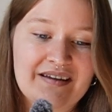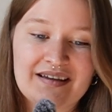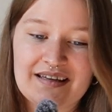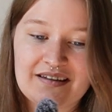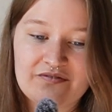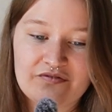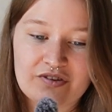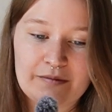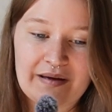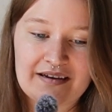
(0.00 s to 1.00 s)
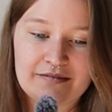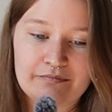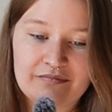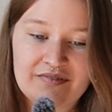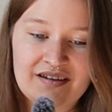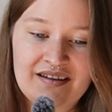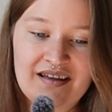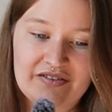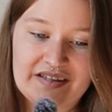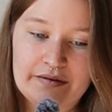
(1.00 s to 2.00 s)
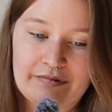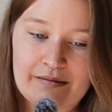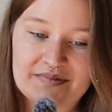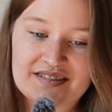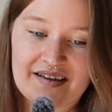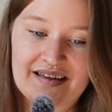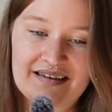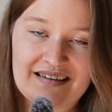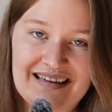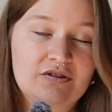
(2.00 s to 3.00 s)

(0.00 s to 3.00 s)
Again, free pattern on their website.